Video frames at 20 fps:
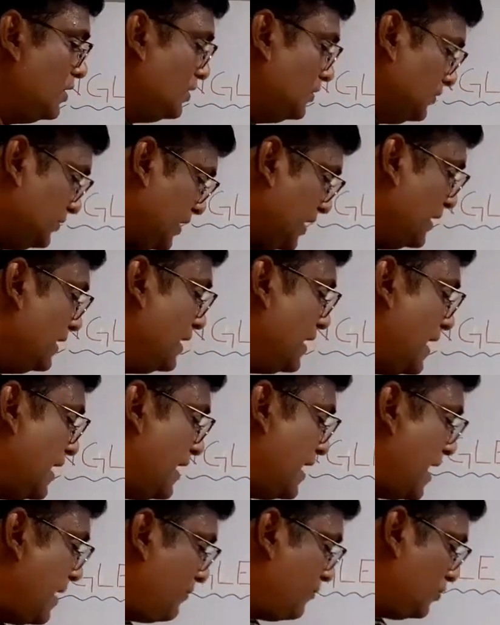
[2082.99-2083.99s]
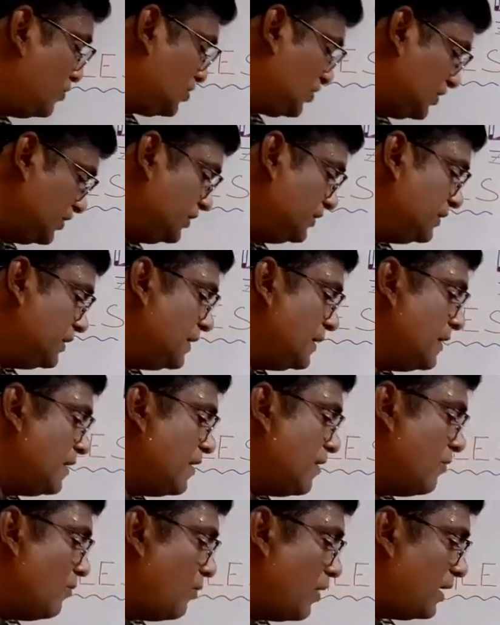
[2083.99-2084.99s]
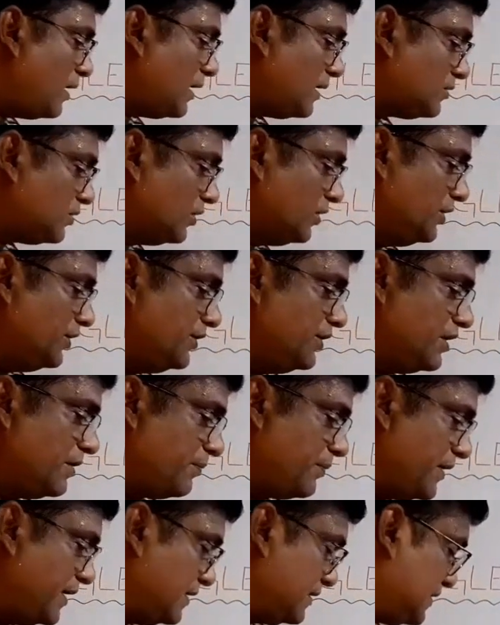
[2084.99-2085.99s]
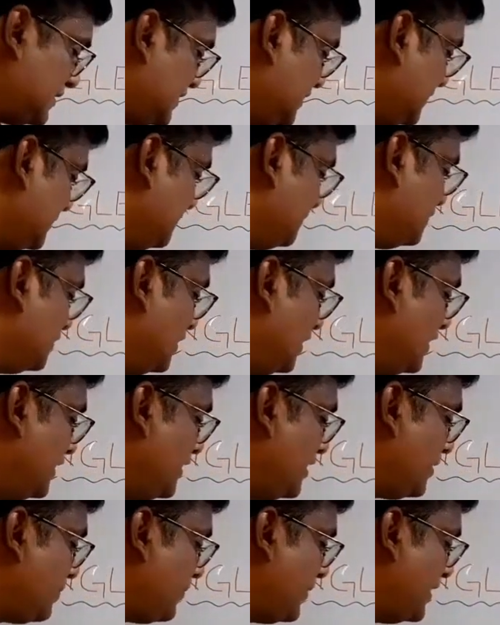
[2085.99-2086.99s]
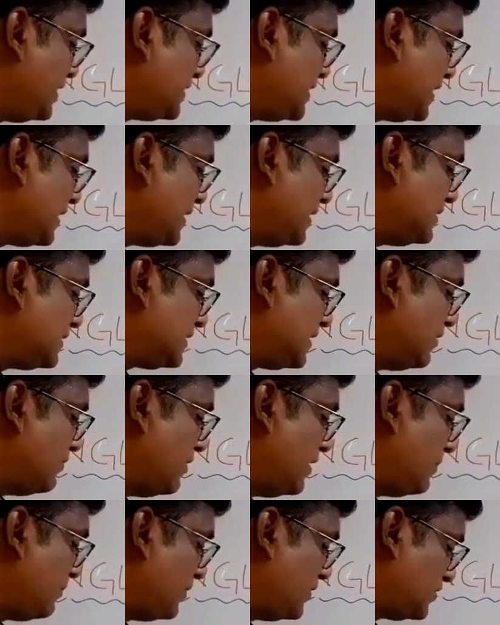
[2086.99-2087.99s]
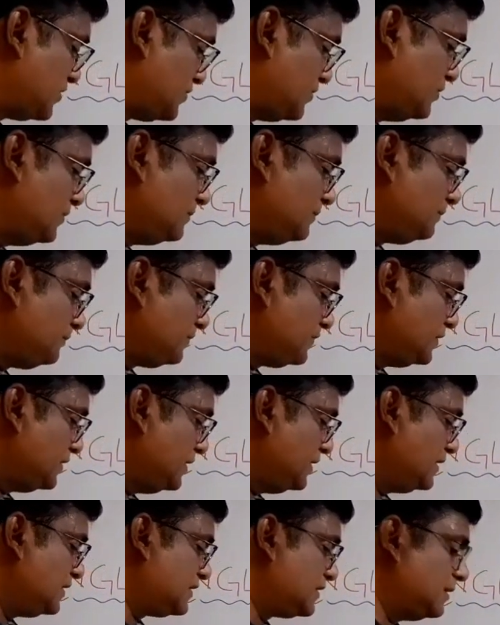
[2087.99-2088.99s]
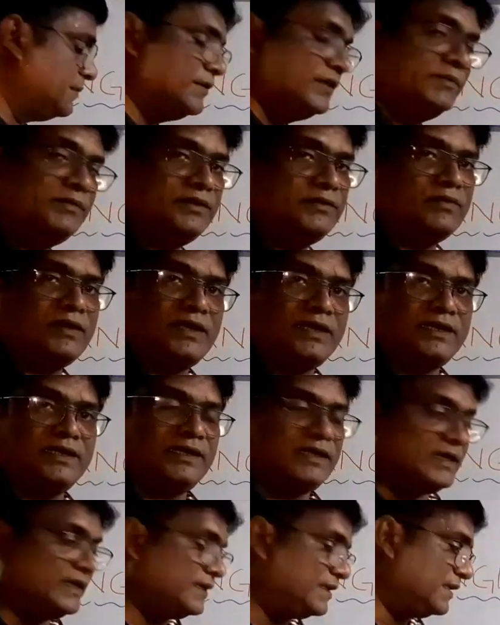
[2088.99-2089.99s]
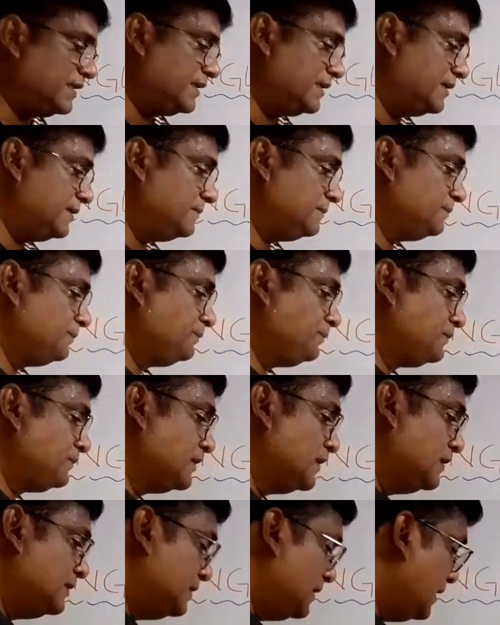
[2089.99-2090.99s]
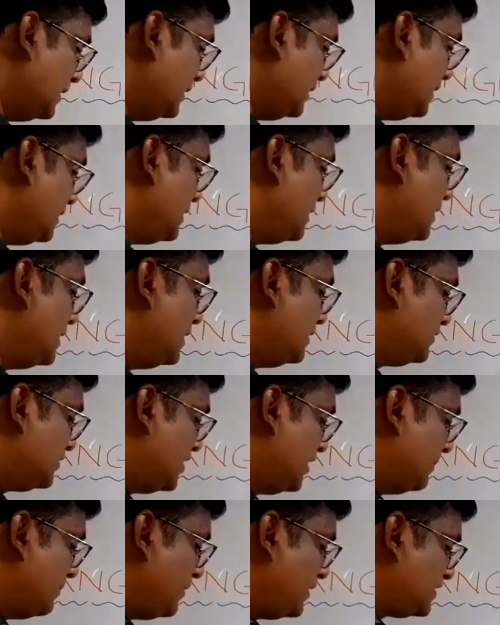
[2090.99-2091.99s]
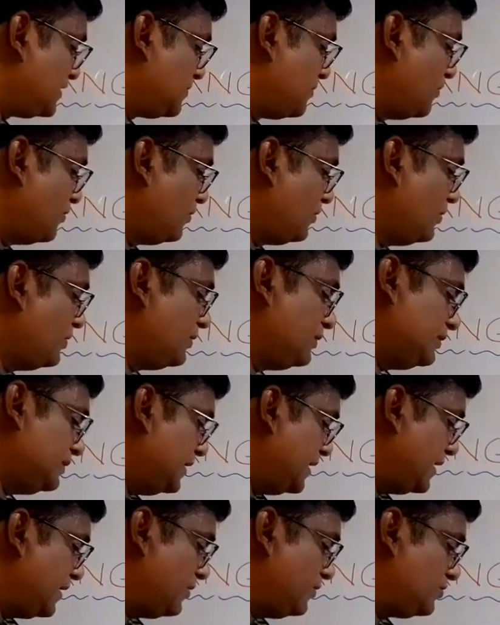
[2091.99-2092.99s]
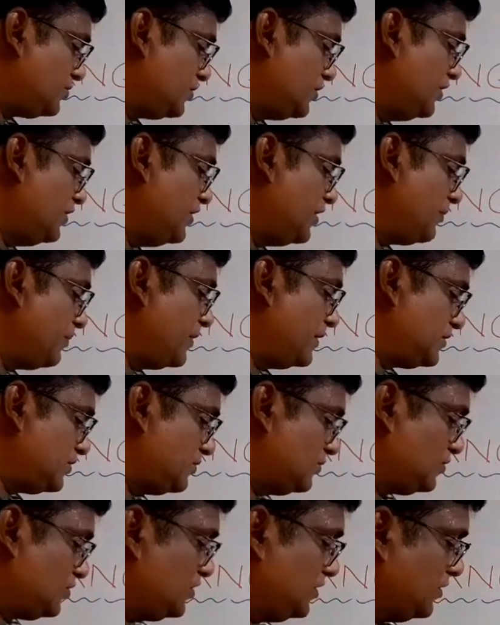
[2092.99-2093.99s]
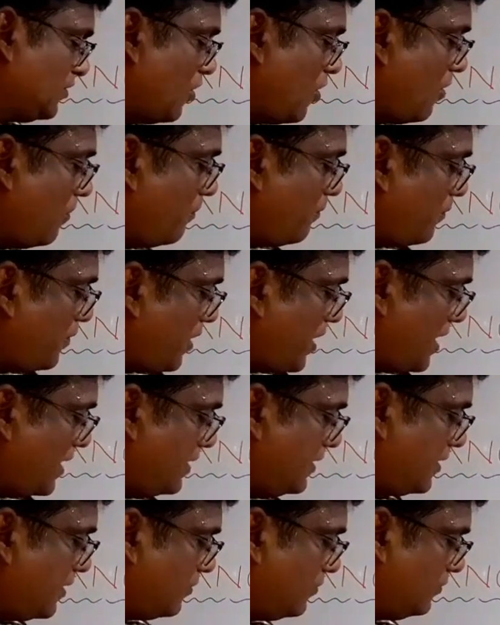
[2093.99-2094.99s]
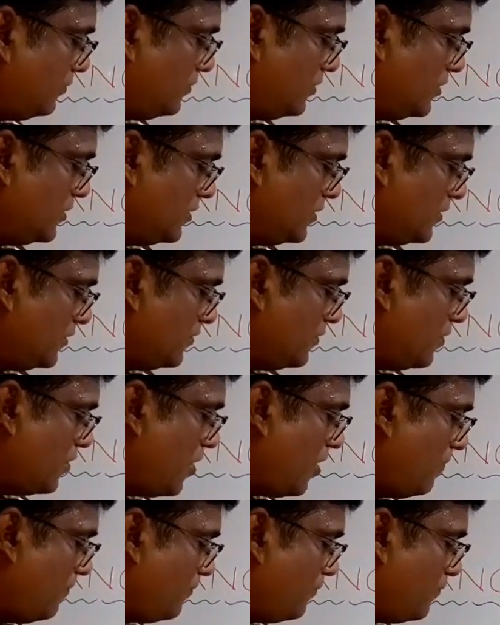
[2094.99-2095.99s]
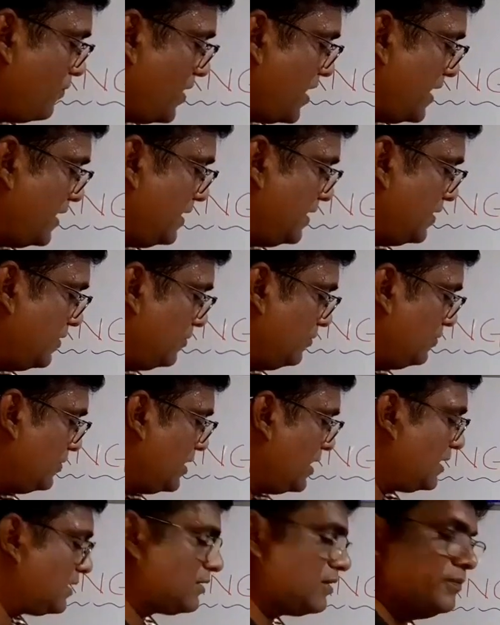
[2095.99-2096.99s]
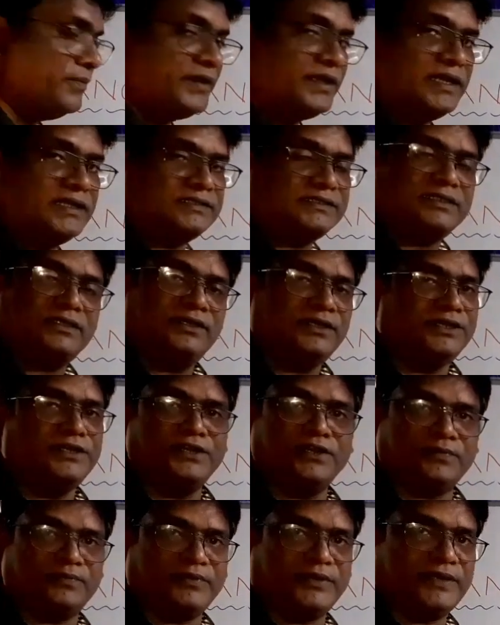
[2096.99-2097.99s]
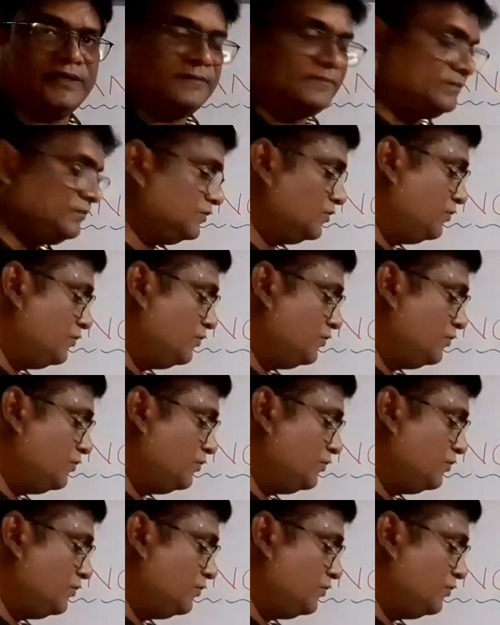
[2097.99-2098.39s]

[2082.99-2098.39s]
Then I have to see what are the linear pairs. See, linear pairs I can say 1 plus 2. It is giving me 180 degree. Then 3 plus 4, they are also linear pairs. So see, up and down are coming as the linear pair.